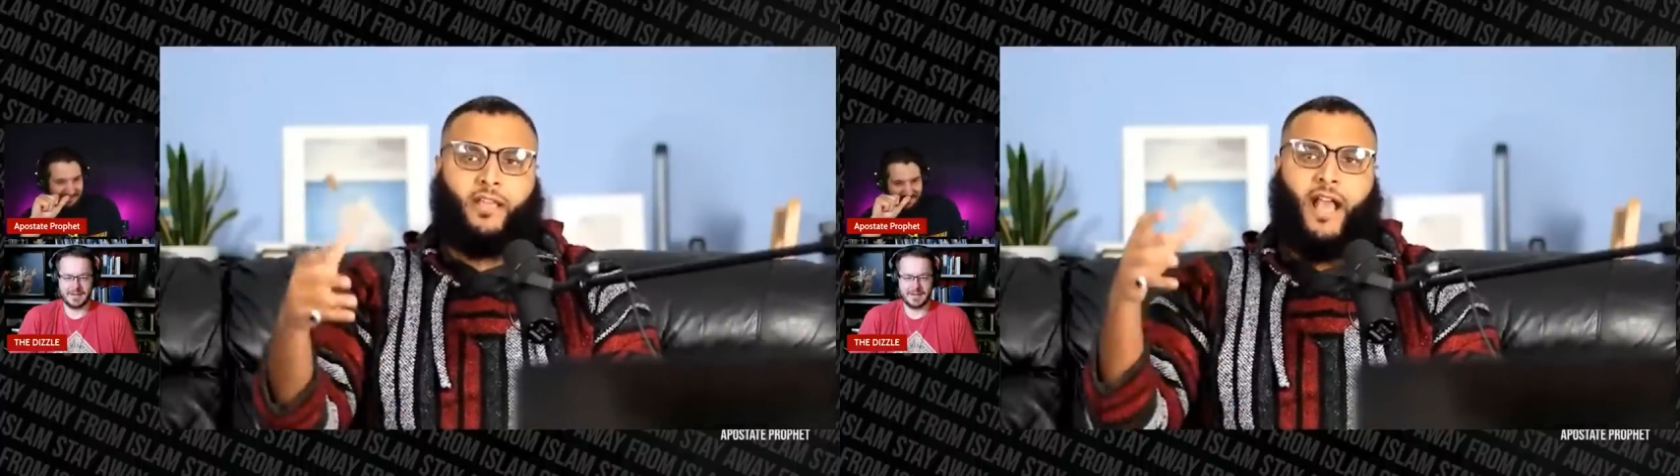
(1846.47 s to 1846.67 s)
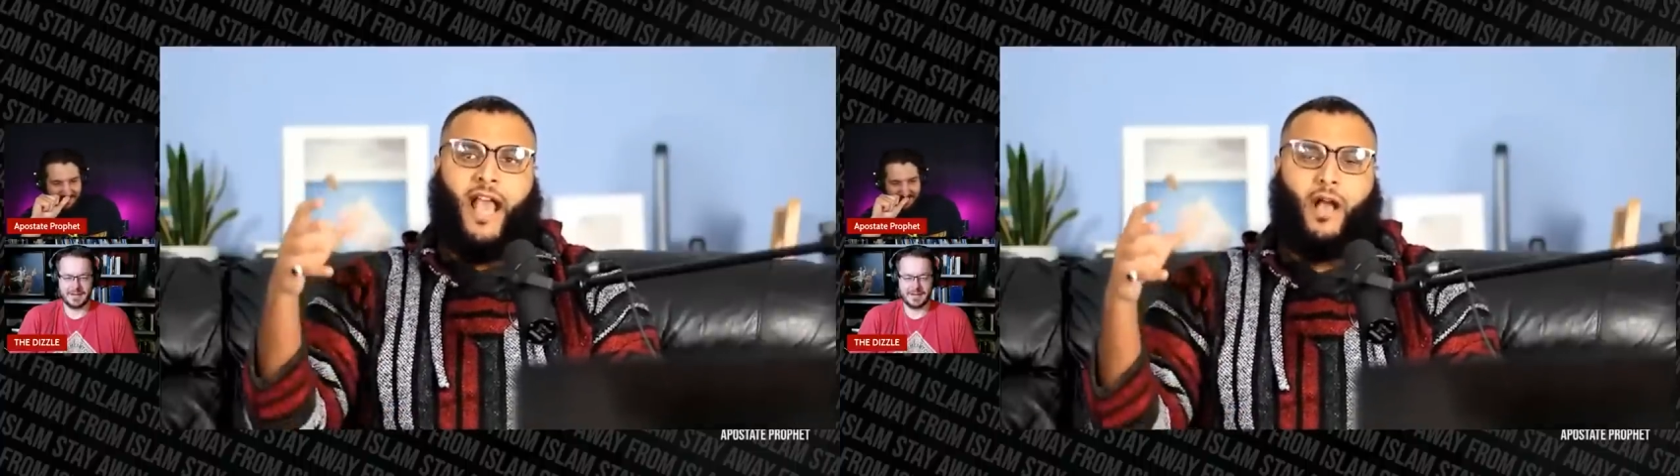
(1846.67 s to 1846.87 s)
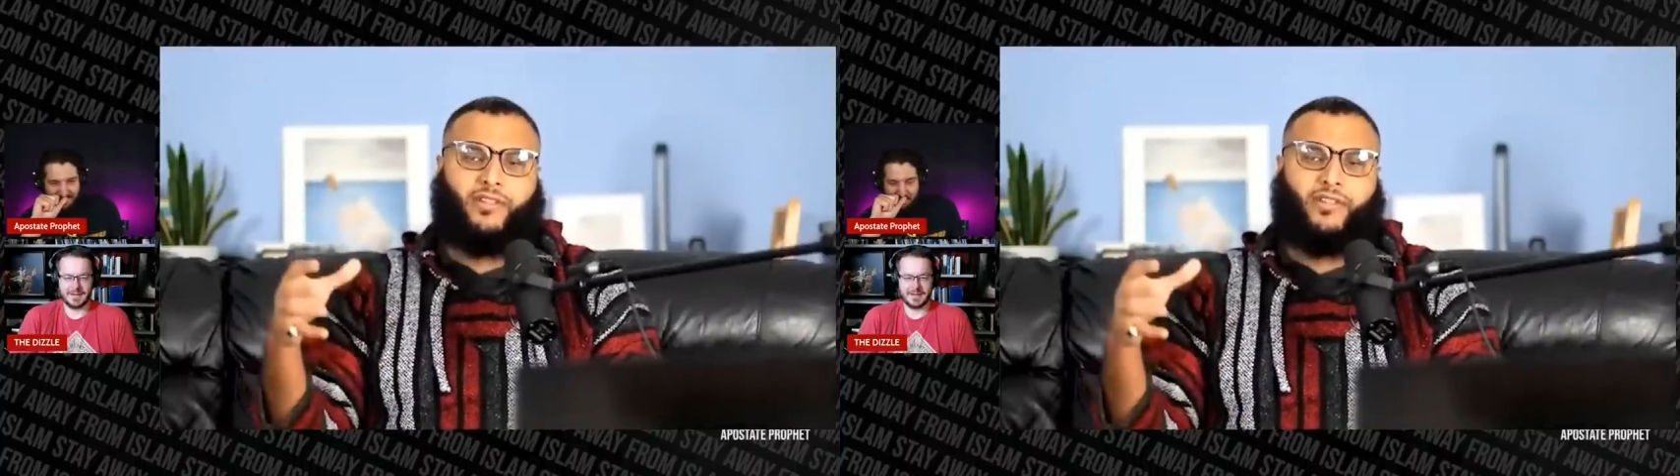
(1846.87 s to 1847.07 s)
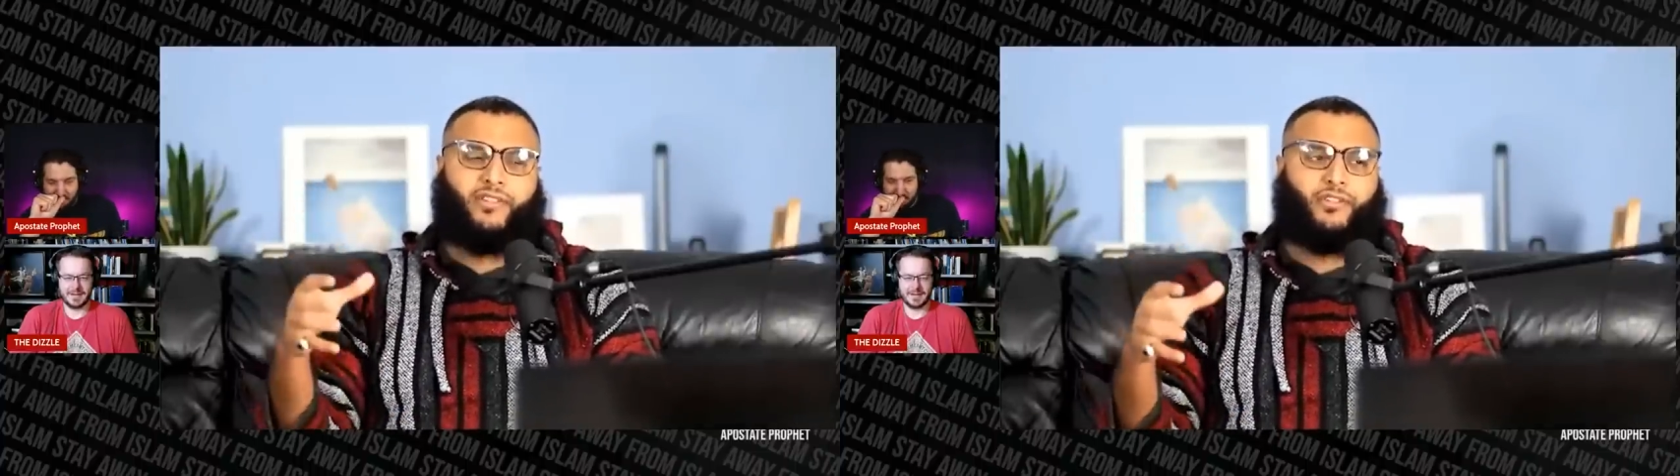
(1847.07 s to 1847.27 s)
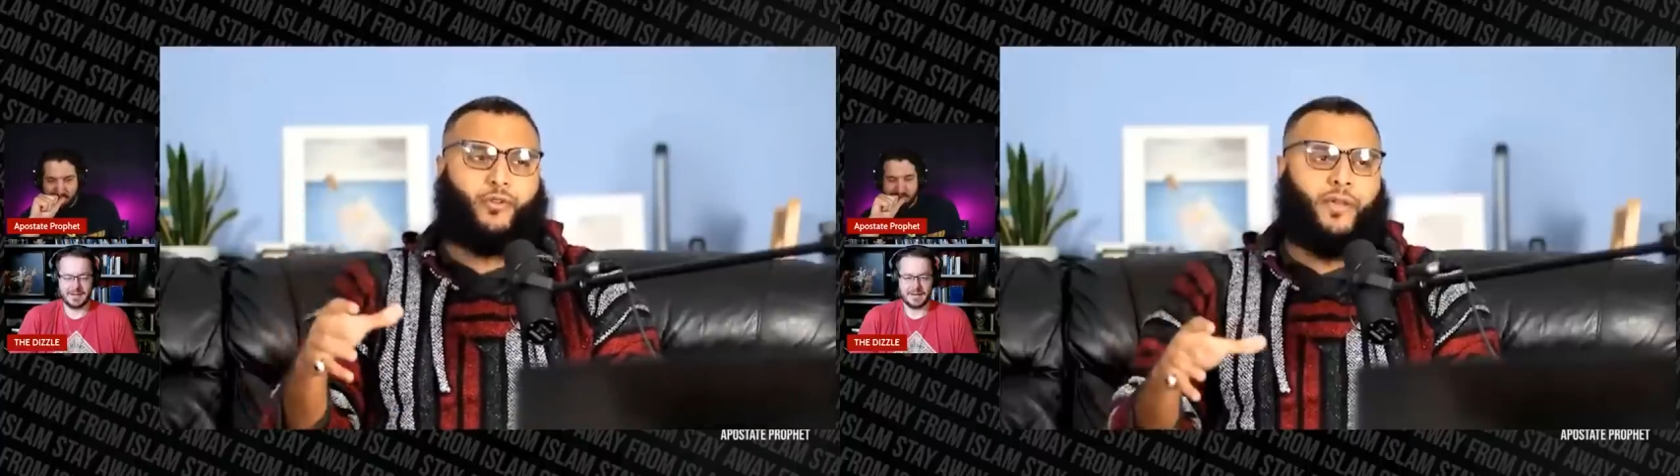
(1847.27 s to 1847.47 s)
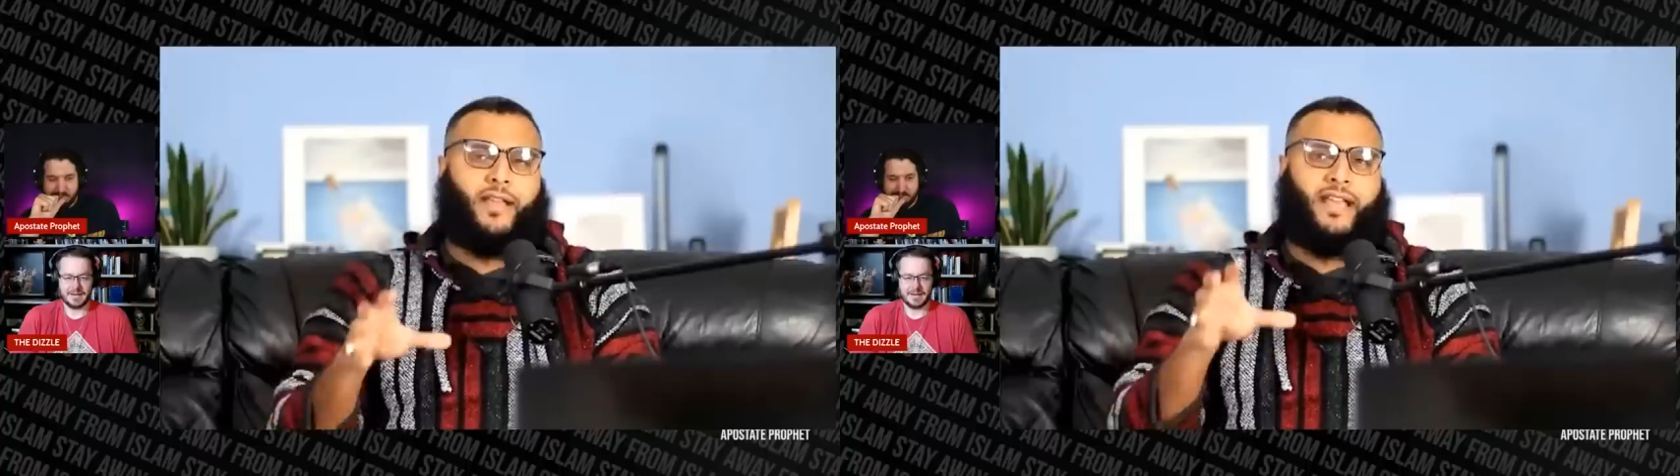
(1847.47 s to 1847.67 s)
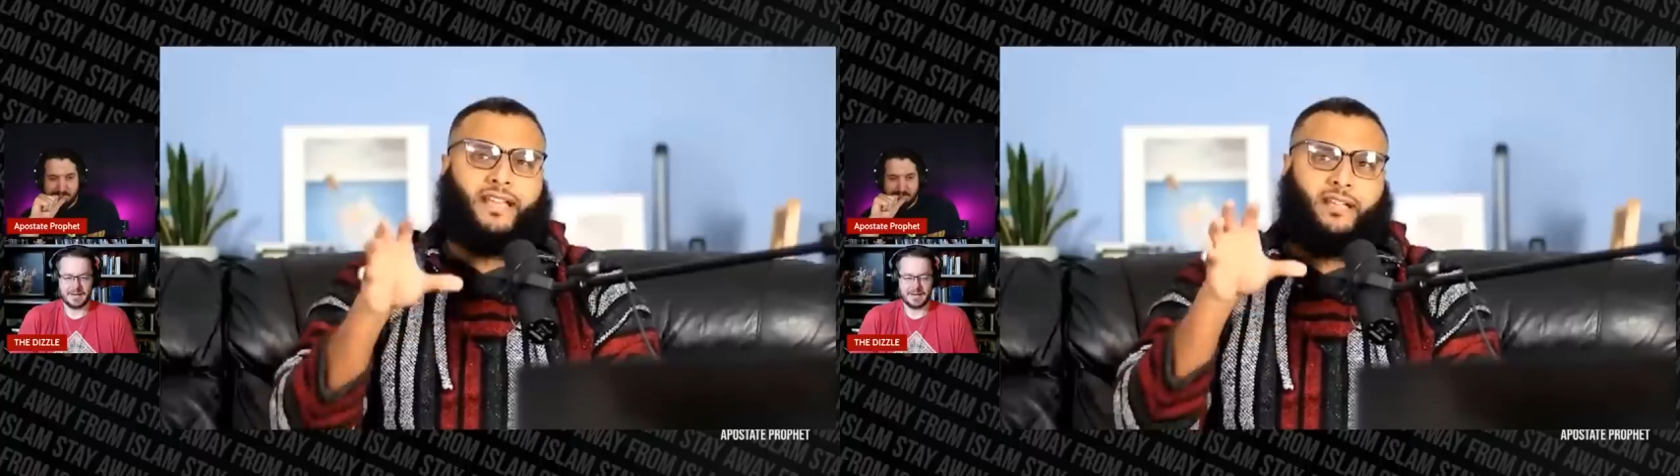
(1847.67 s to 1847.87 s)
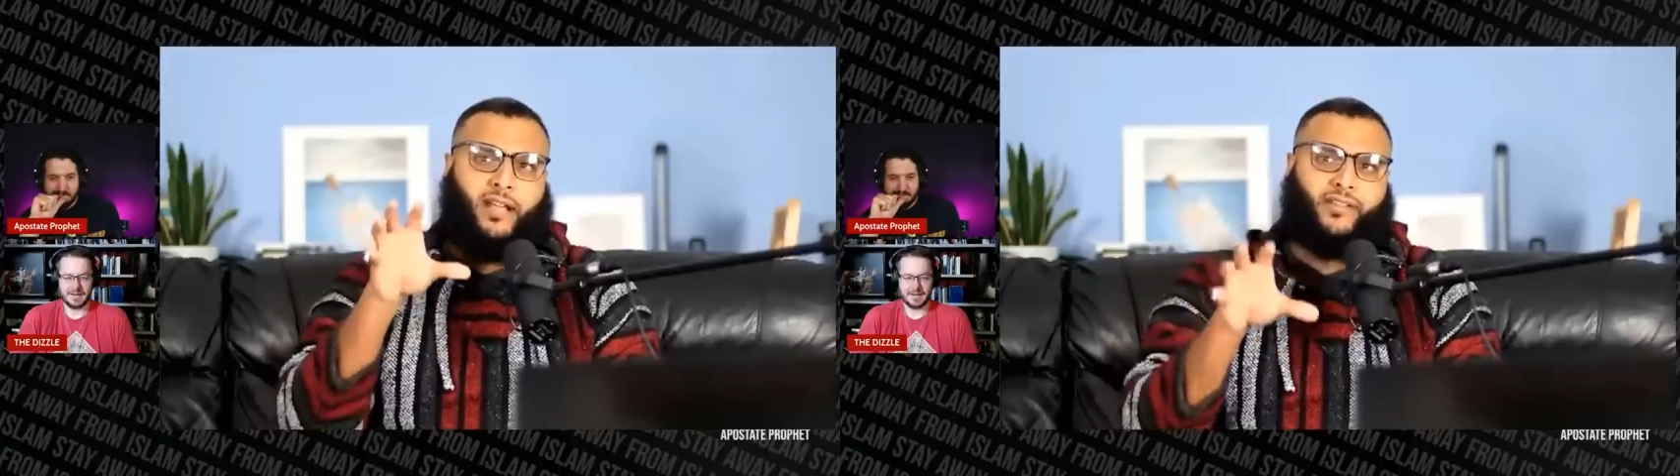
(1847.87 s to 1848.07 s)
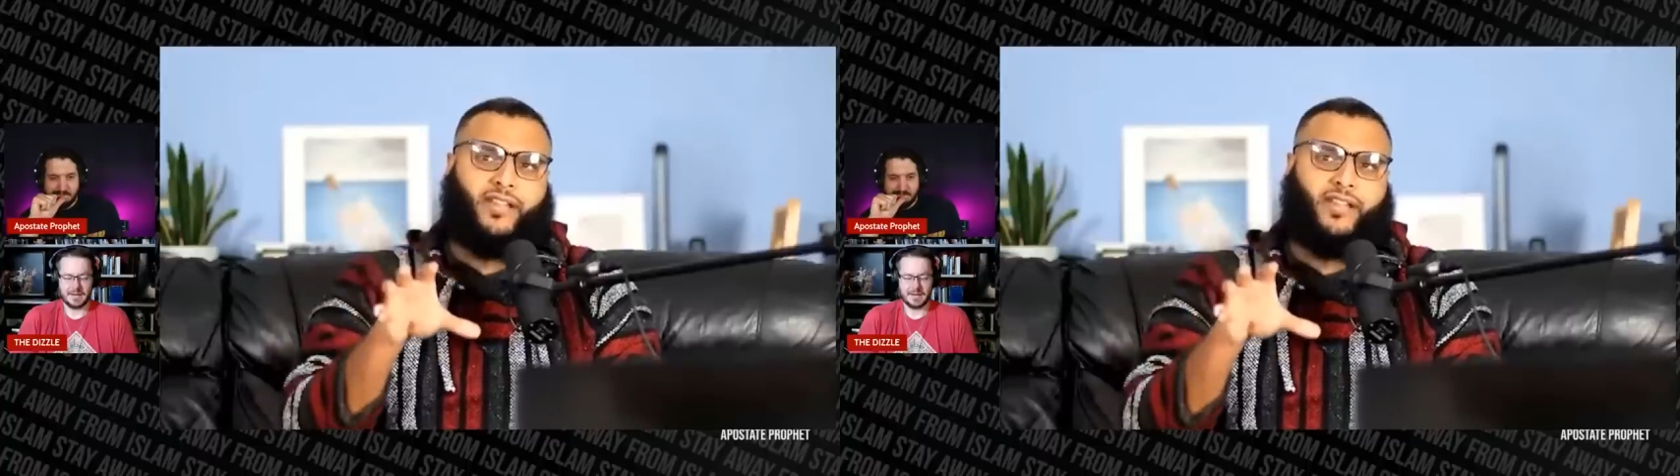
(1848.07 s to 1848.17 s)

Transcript: How does it do it? It does,